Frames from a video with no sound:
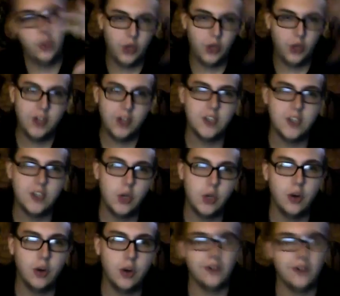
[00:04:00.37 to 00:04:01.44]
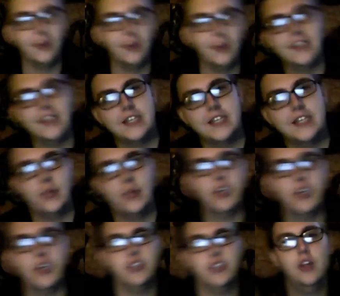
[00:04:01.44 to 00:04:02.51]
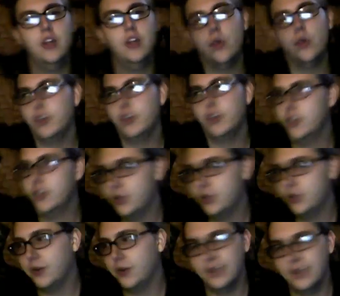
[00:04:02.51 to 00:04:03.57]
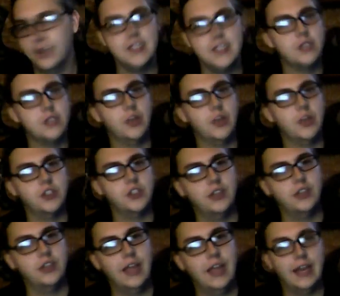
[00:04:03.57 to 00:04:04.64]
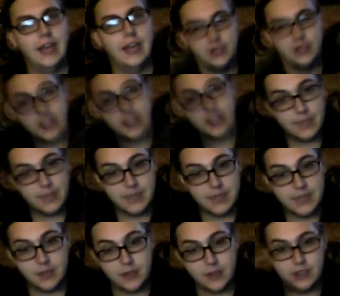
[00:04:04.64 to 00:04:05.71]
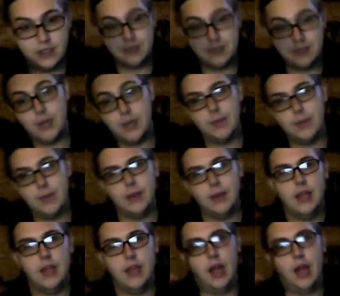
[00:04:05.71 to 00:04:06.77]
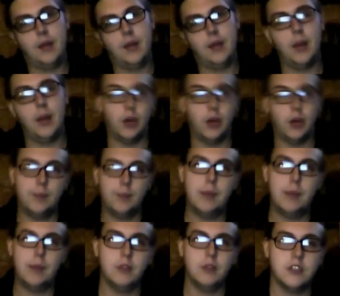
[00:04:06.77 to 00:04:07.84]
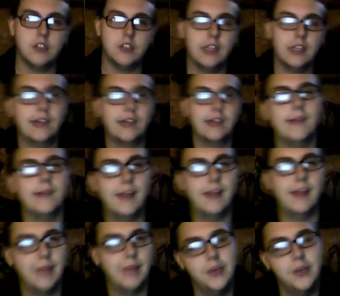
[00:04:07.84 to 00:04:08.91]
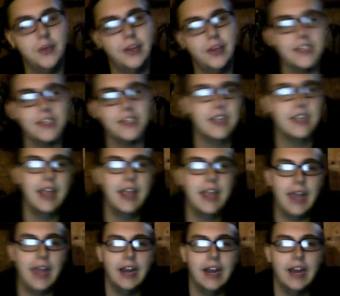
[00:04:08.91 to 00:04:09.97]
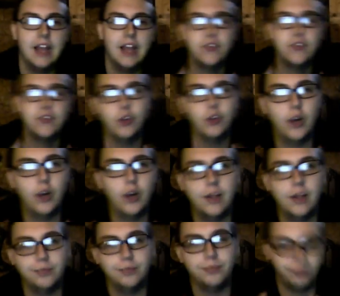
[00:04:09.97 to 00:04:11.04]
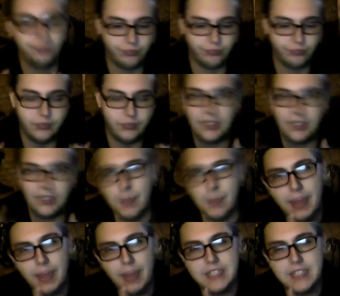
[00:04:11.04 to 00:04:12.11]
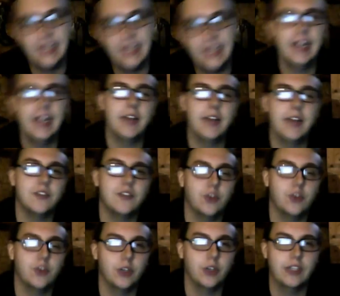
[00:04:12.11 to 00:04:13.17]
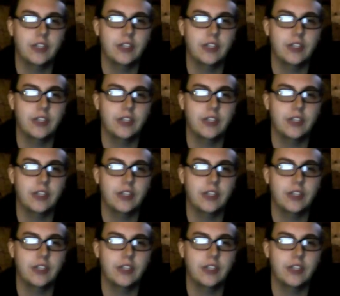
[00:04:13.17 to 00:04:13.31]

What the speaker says: could do during this situation, what you could do during this situation, and it just stems out to this big network of bubbles. By doing this, it allows for complexity. It allows for